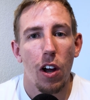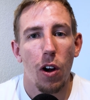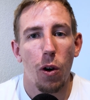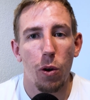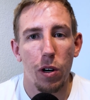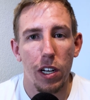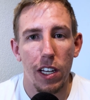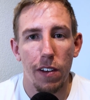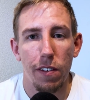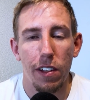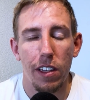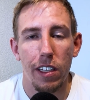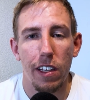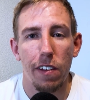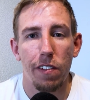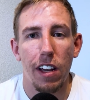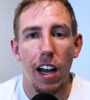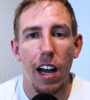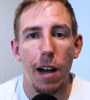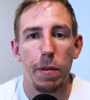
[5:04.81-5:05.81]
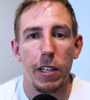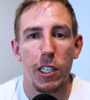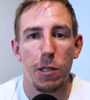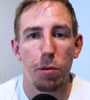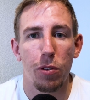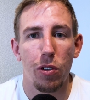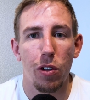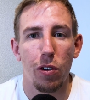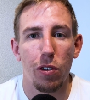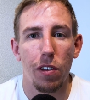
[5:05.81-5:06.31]
or even leave comments
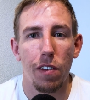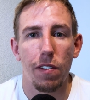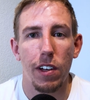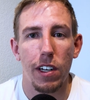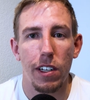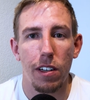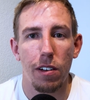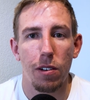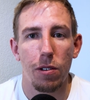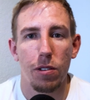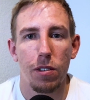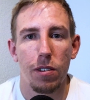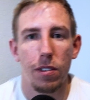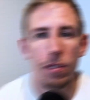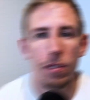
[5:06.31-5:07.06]
below the videos.